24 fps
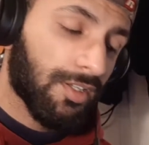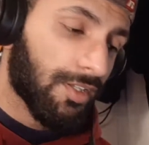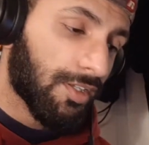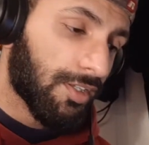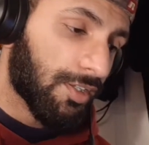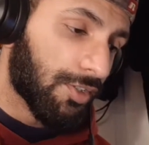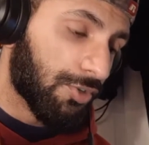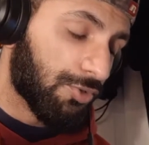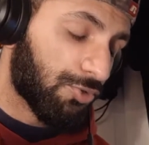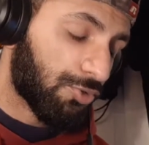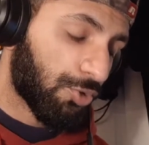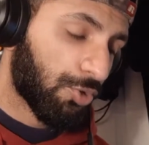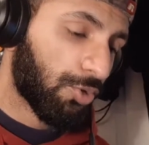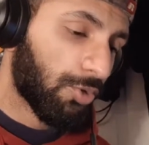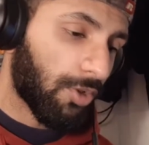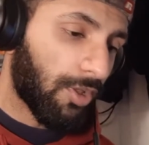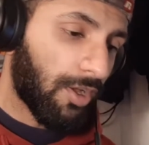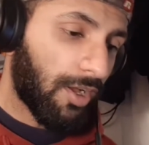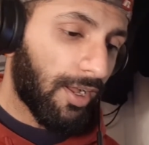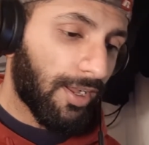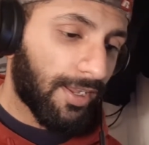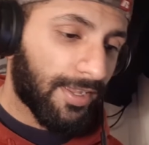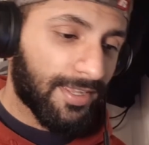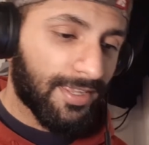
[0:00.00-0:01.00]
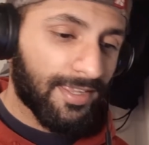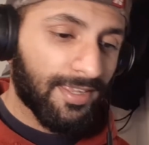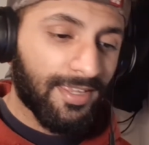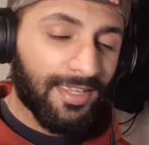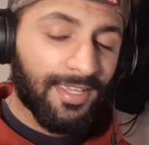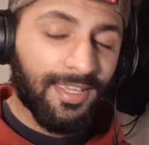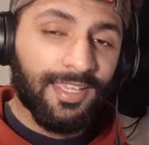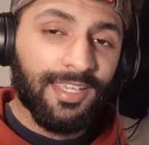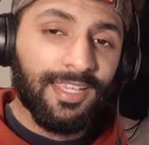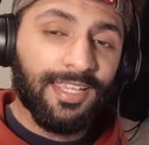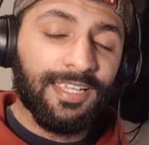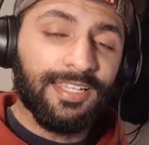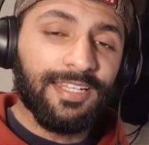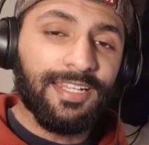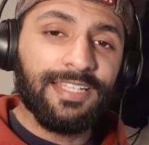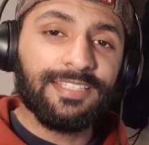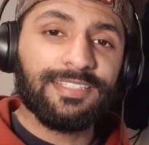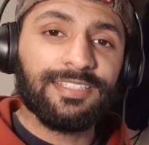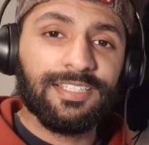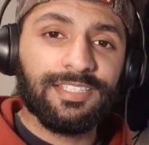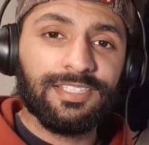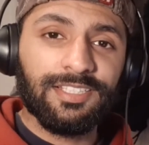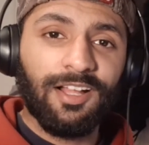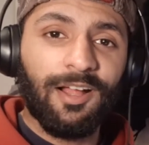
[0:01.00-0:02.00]
Drew Lock, he
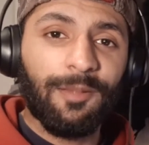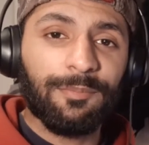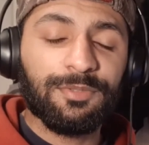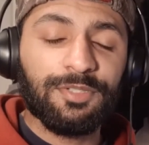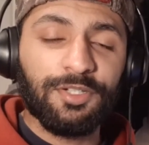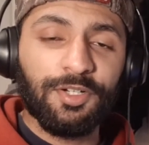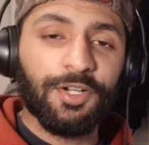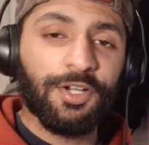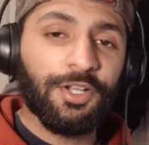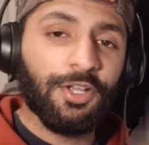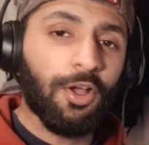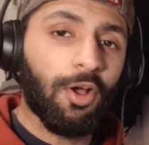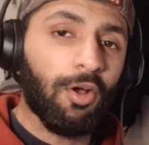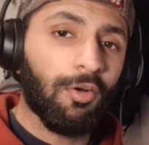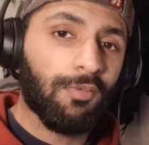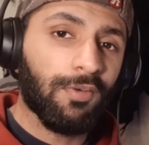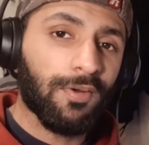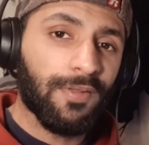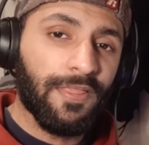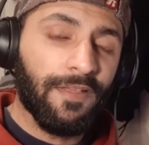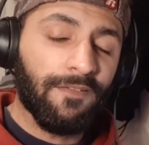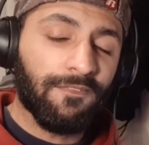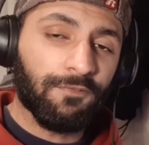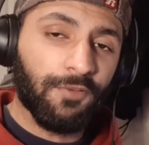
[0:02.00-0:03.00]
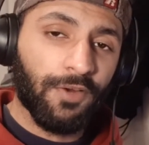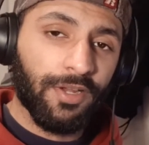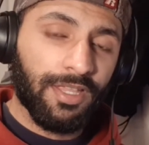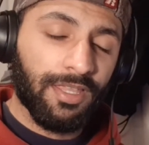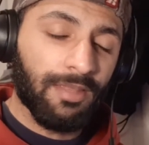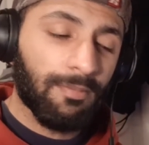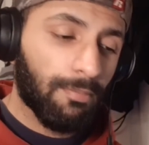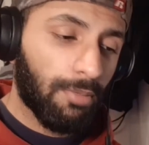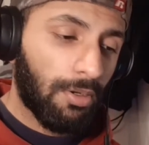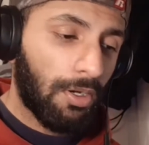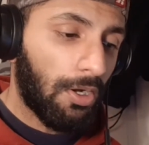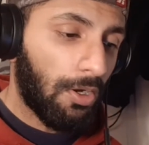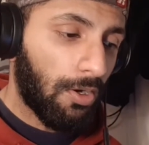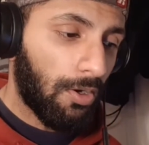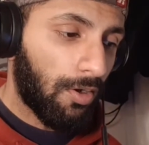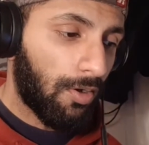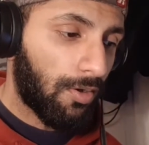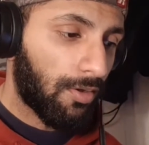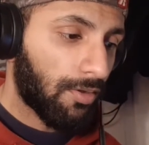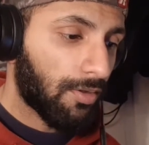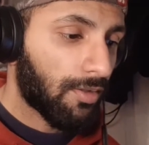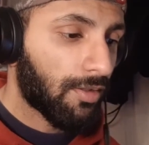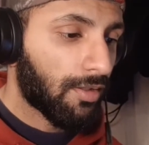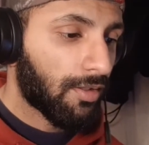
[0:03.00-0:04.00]
needs to stop turning over the freaking
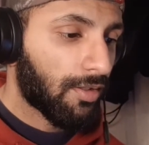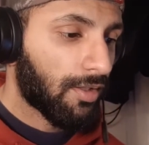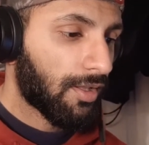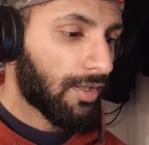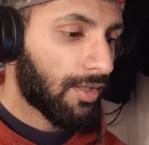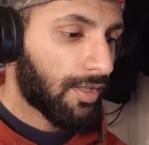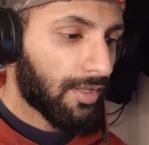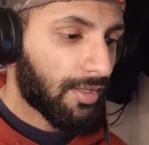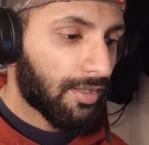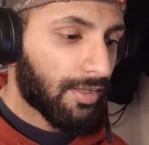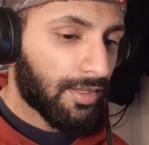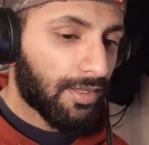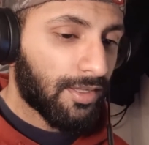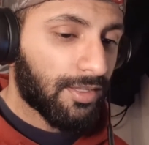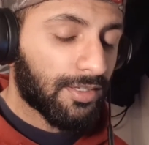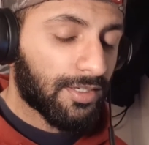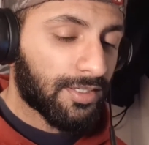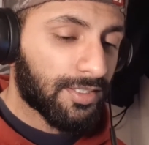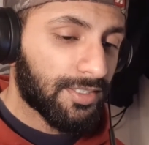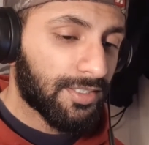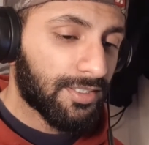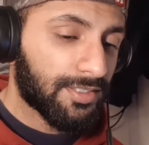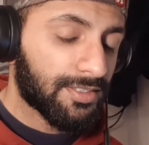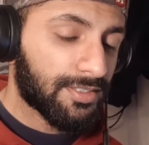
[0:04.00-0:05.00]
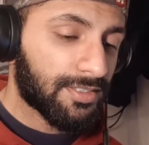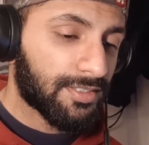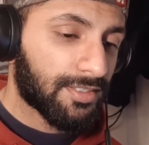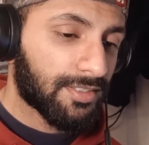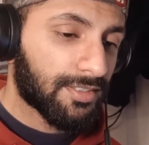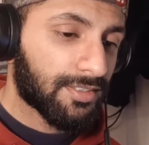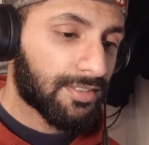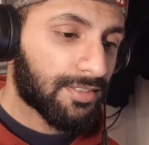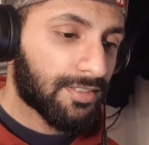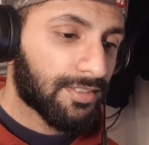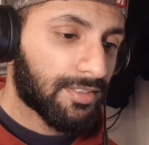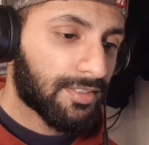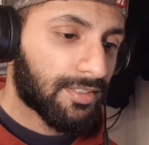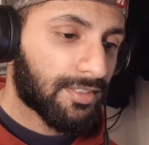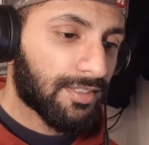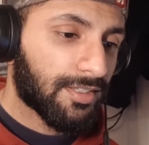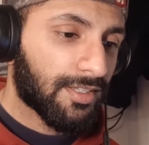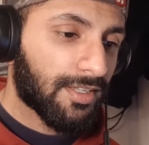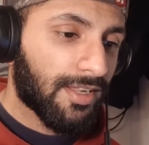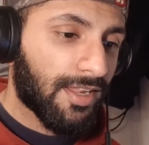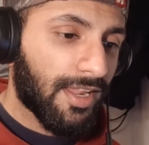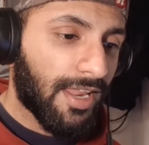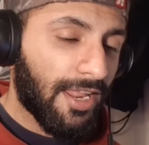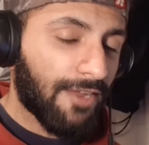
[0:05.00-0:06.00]
ball. Because
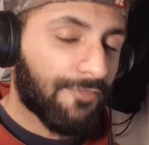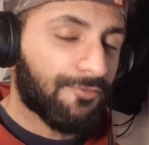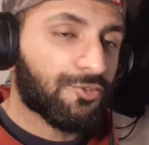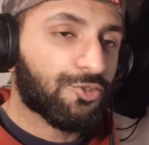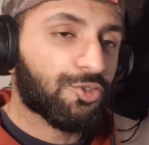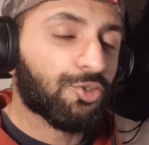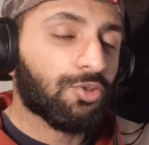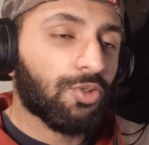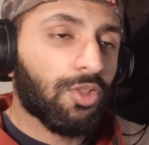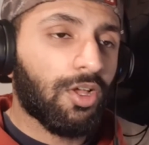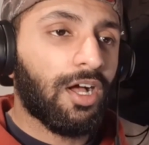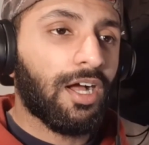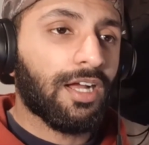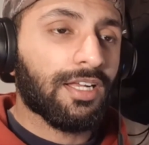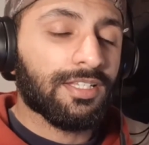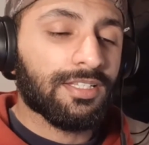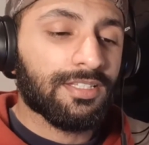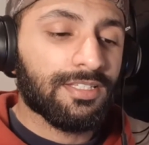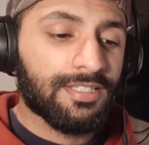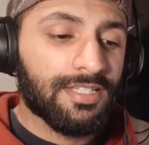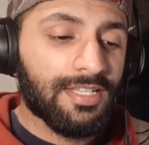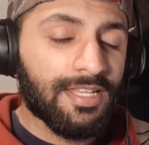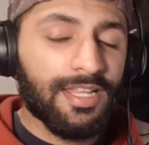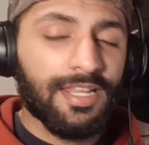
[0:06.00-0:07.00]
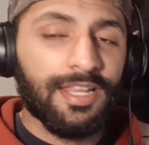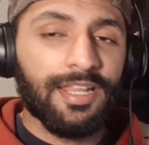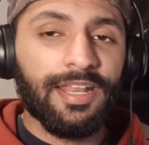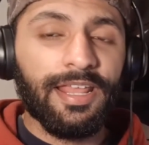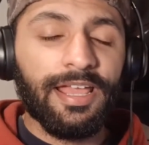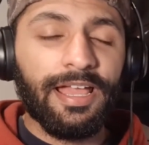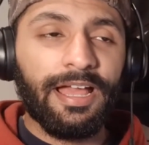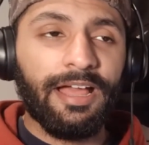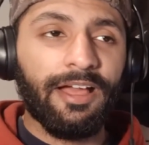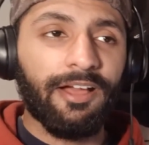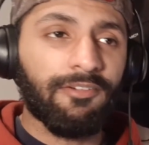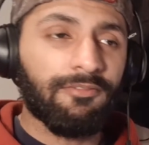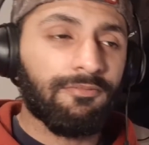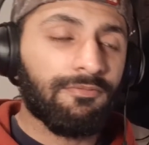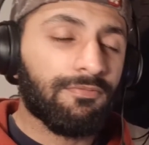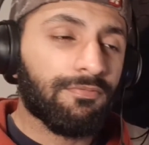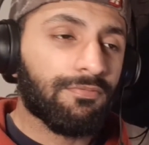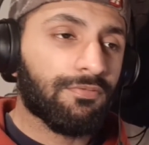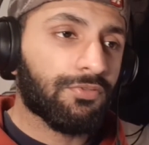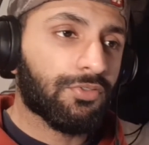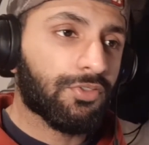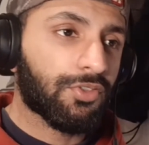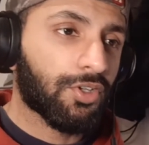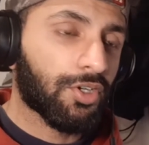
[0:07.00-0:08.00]
if Drew Lock didn't have
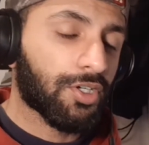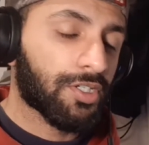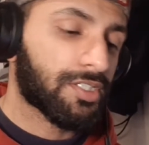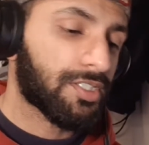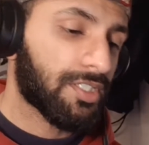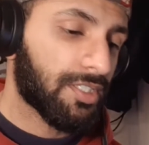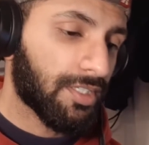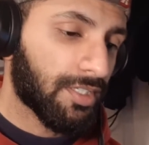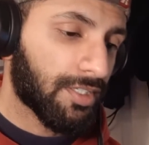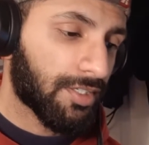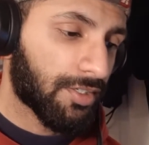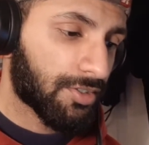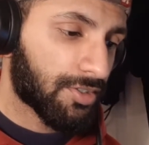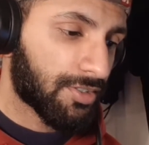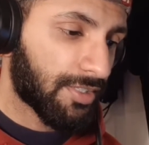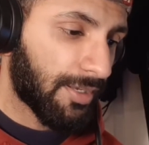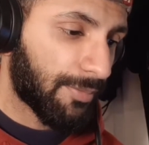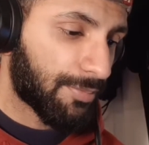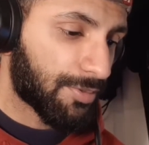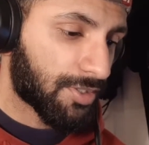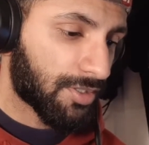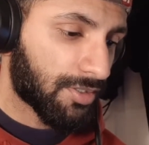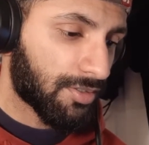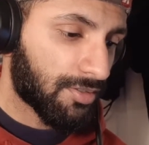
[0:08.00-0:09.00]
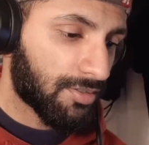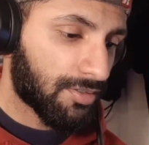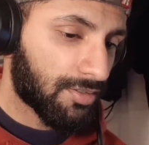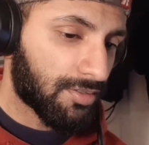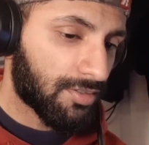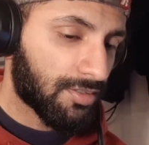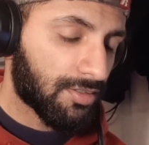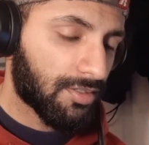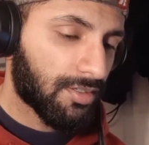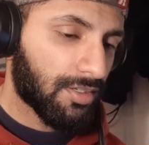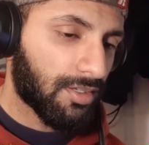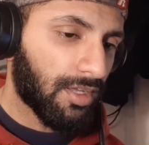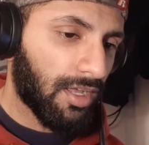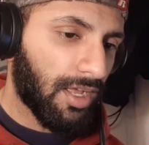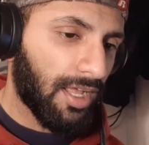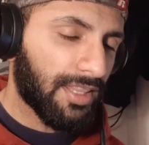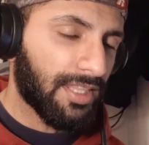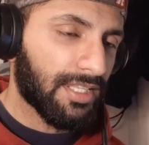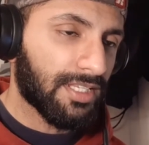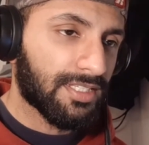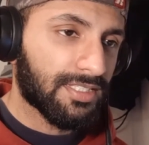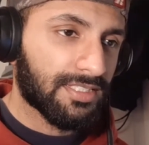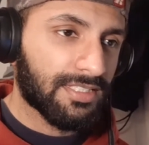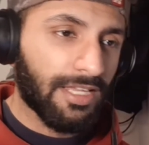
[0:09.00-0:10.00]
13 interceptions, I
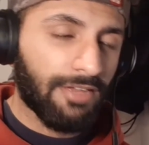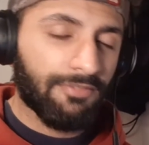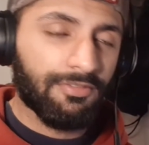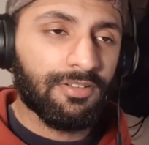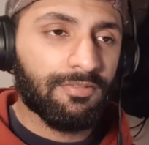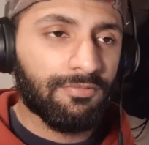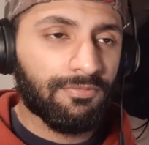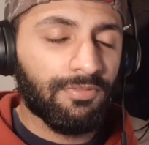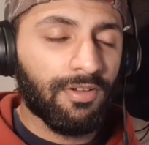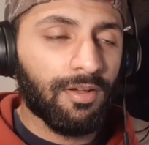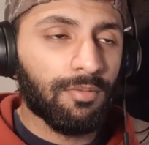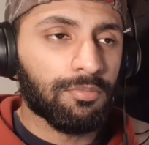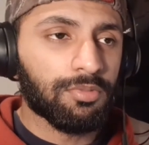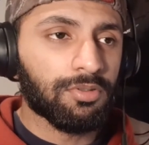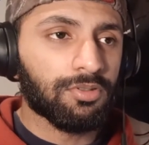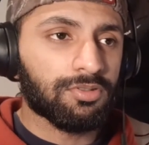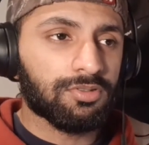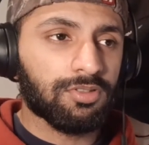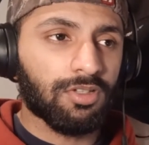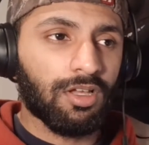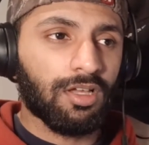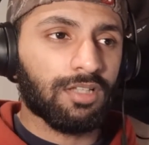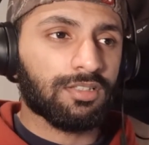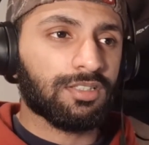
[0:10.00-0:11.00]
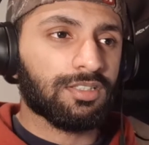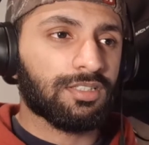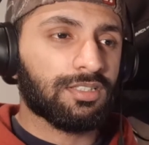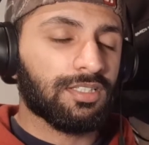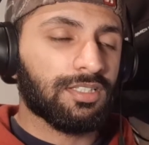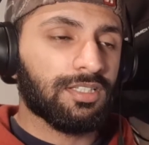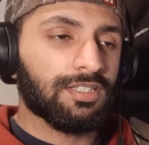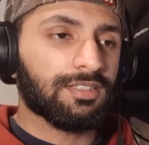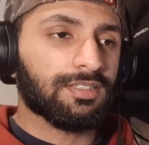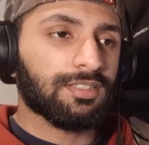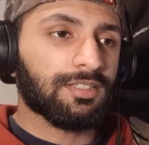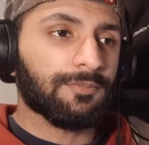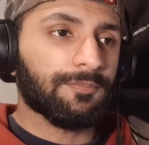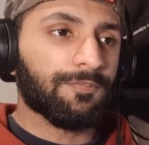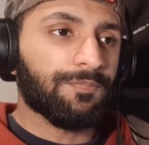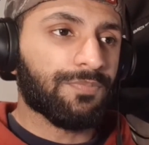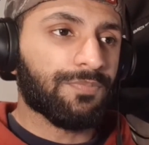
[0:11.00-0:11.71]
think 7 fumbles lost this season,